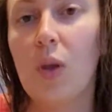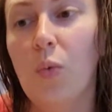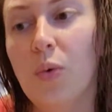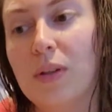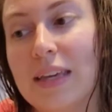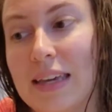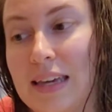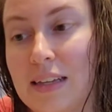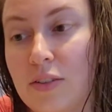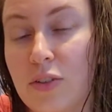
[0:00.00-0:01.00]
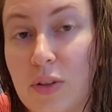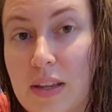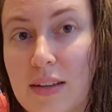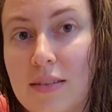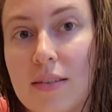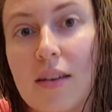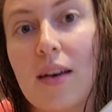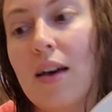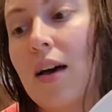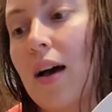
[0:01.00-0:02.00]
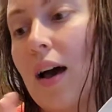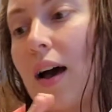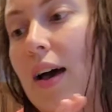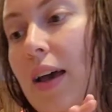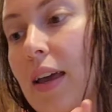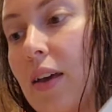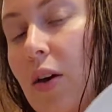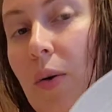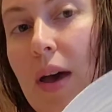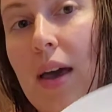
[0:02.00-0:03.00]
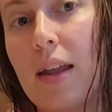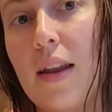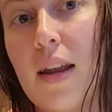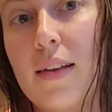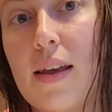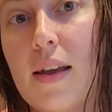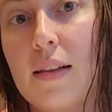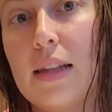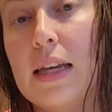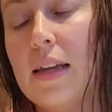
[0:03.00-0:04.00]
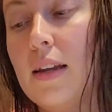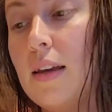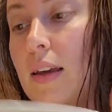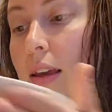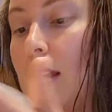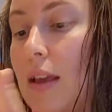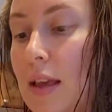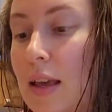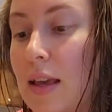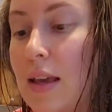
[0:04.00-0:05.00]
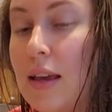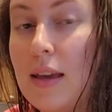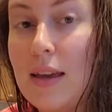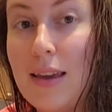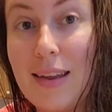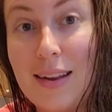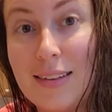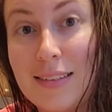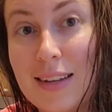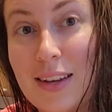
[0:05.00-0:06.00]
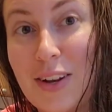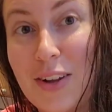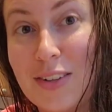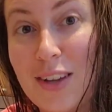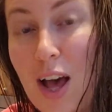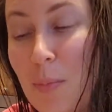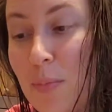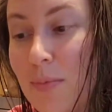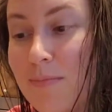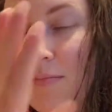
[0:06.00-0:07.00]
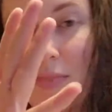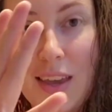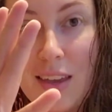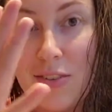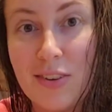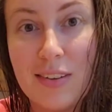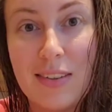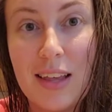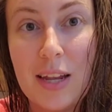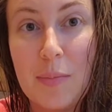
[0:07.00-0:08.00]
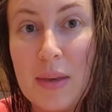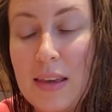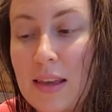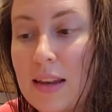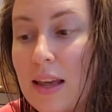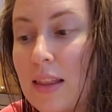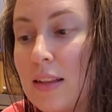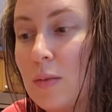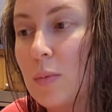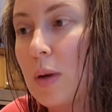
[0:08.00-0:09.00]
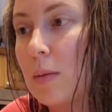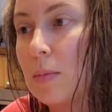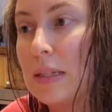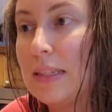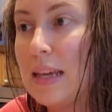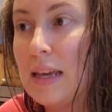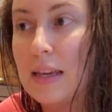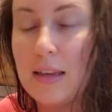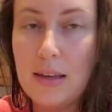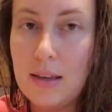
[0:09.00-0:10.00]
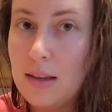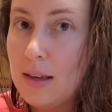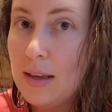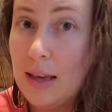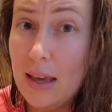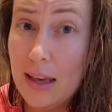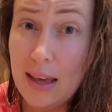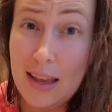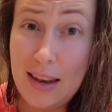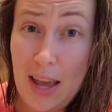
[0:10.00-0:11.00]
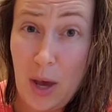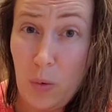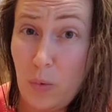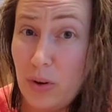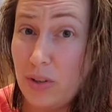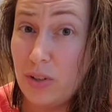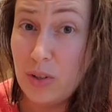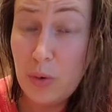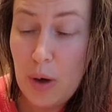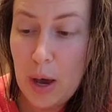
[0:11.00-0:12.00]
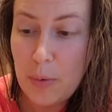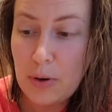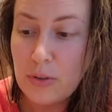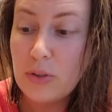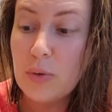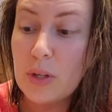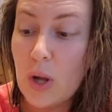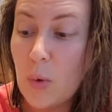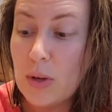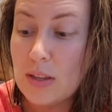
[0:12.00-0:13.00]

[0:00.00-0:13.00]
will get into this, I go ahead and I take a lid and I stick it on top and just let it be. And now this will probably take an hour to 2 hours. You can always